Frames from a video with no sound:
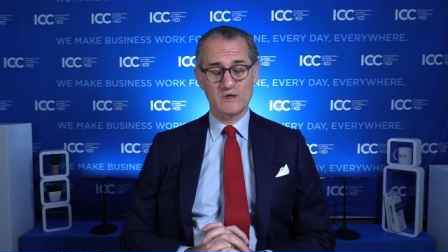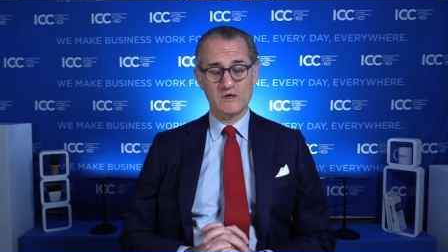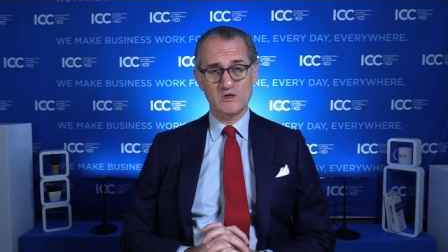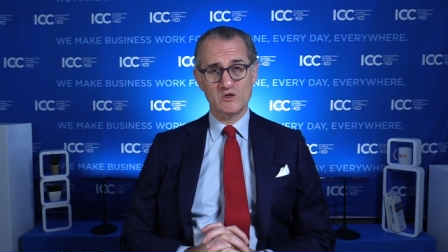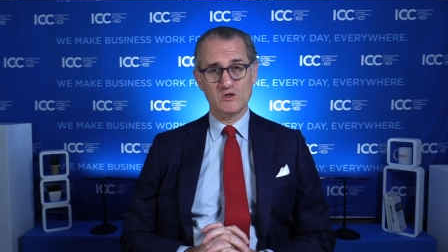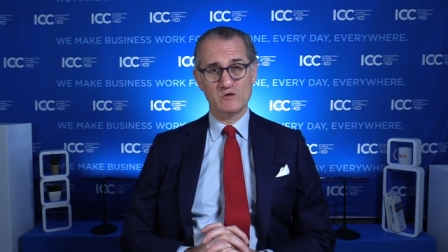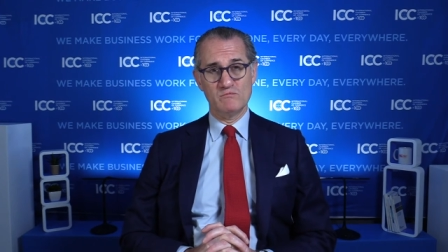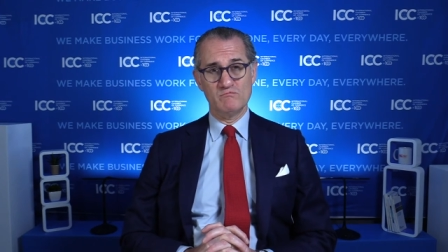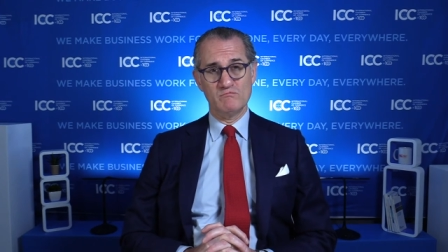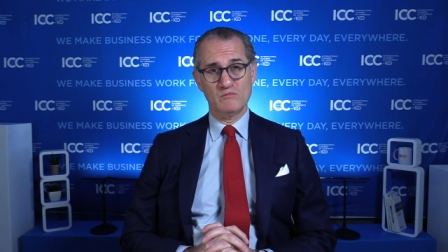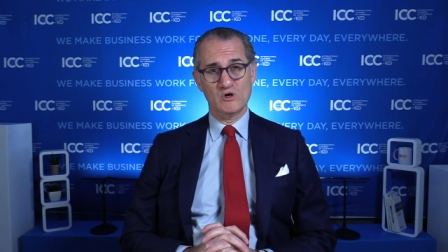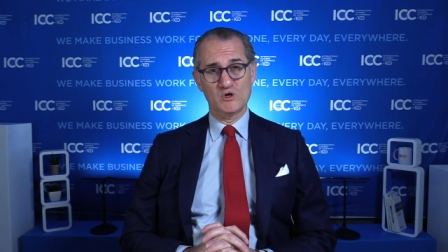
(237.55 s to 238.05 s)

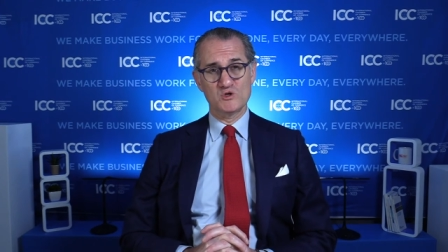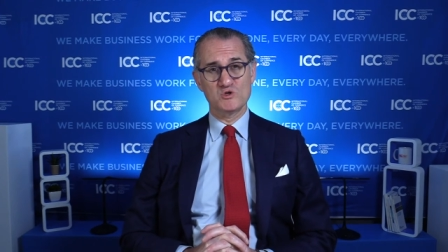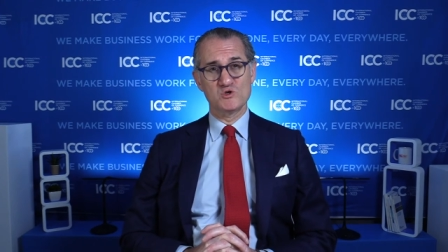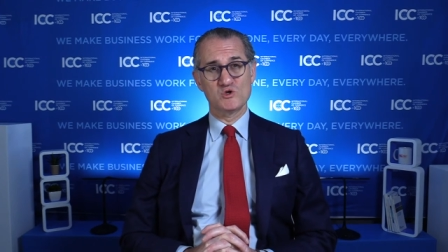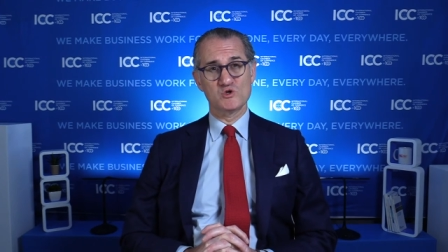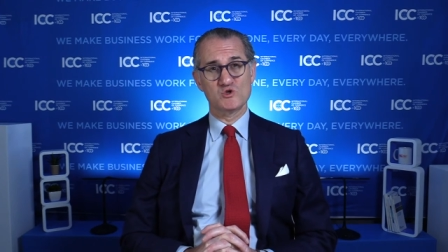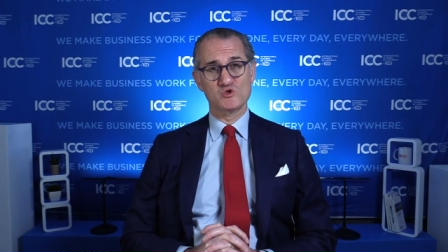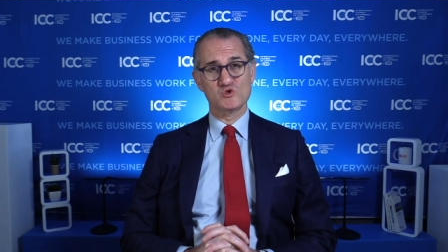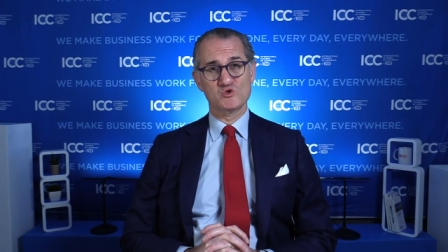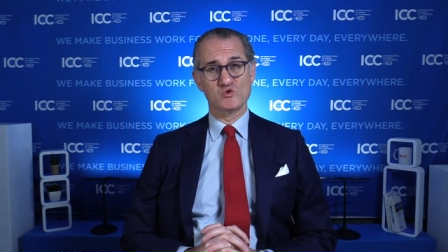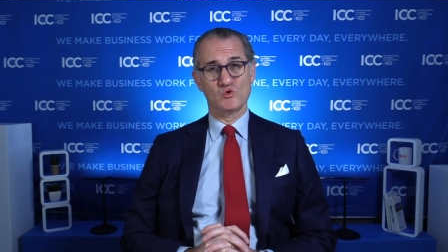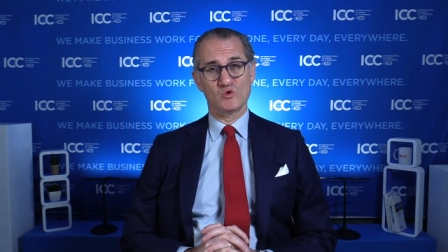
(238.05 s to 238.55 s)
in a much
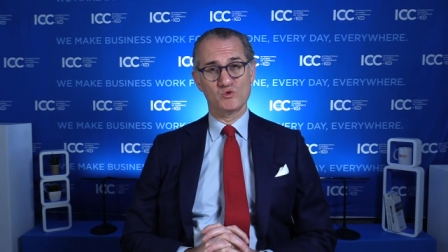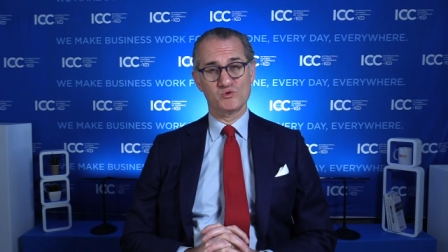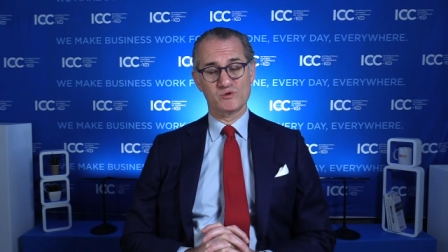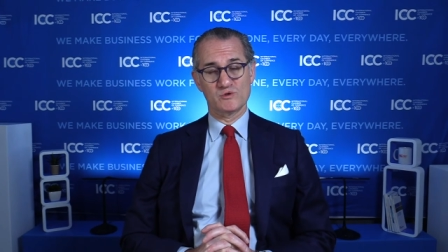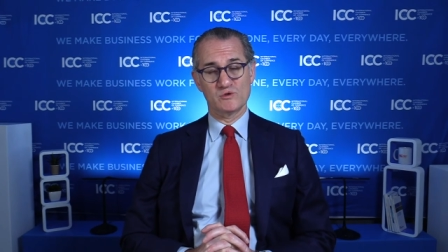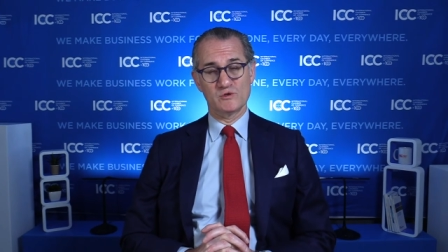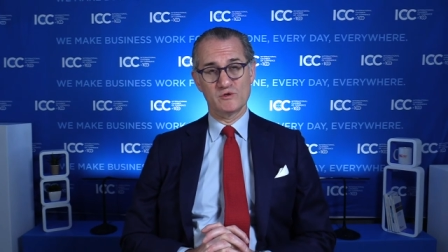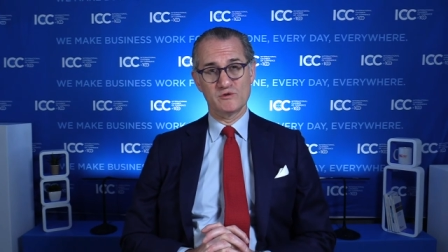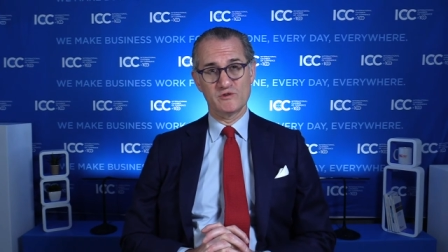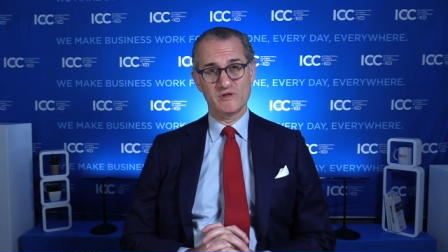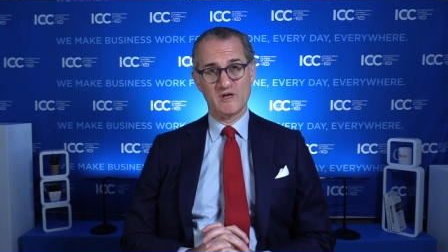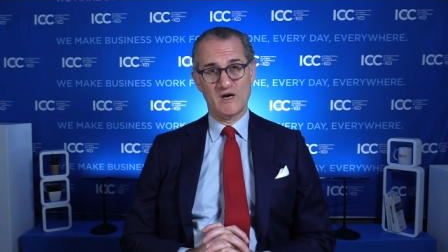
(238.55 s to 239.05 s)

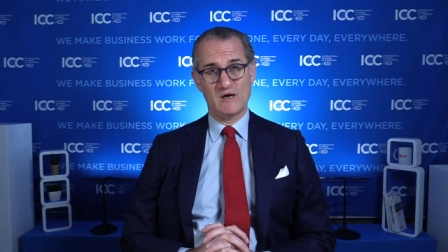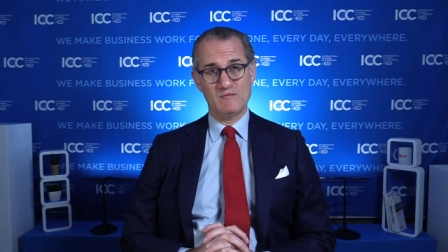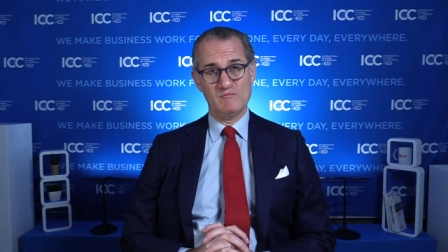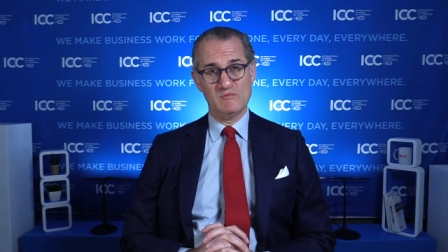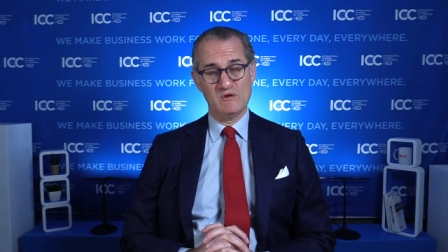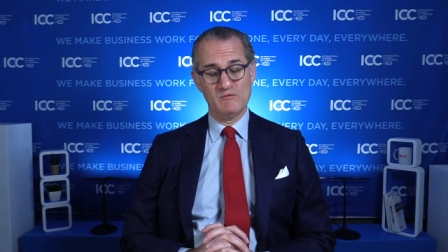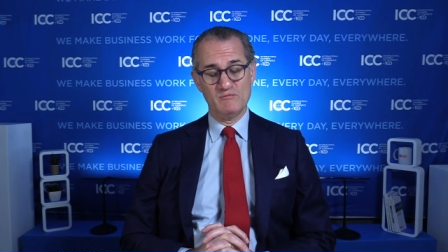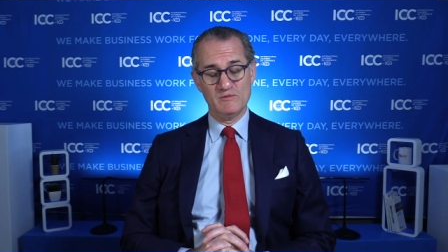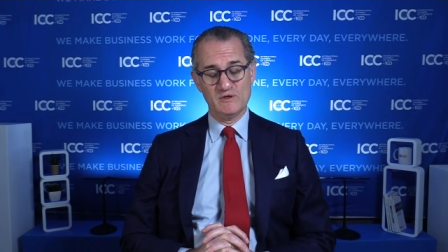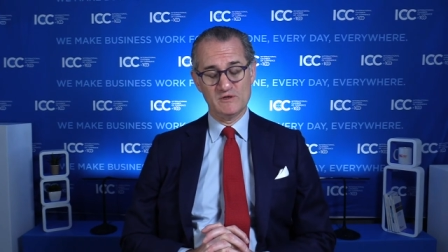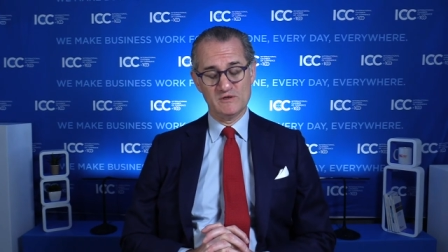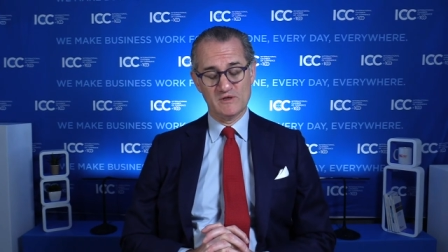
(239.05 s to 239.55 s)
shorter time
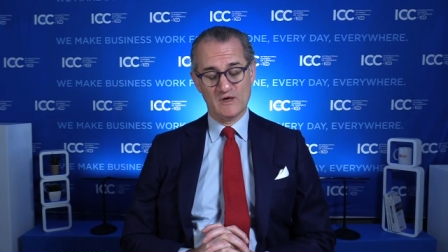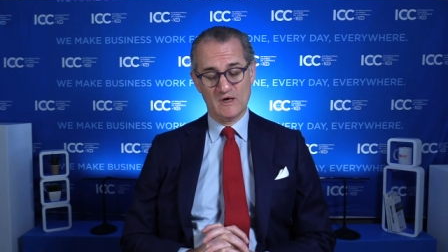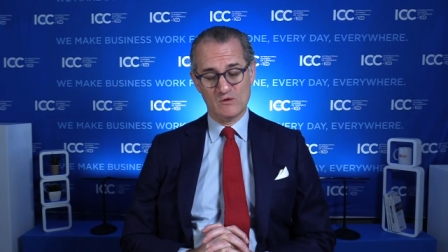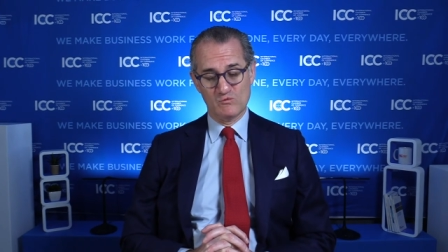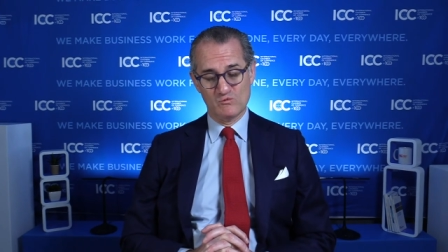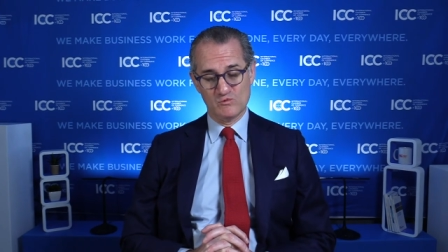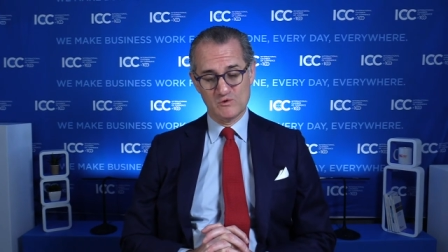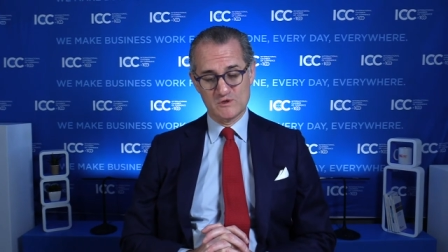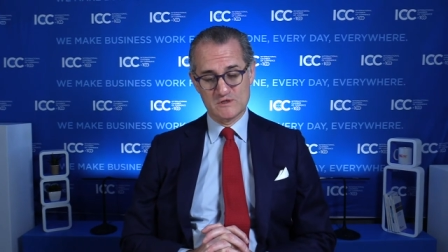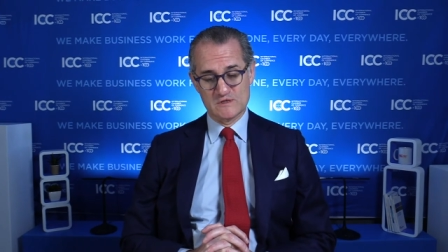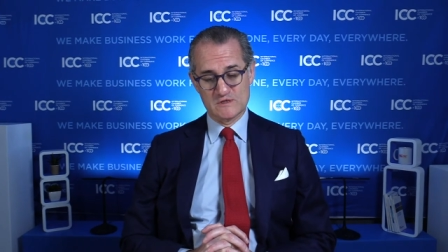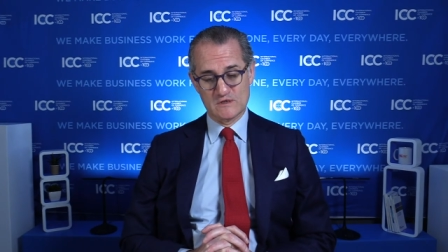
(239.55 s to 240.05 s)
limit
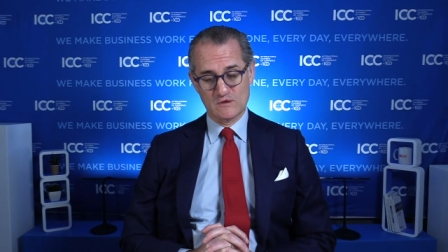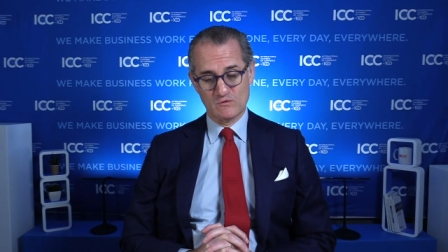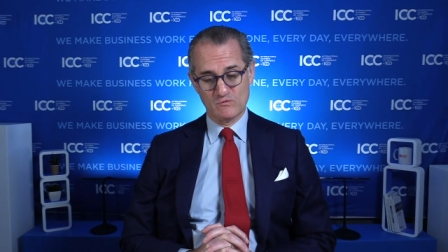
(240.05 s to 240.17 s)
and with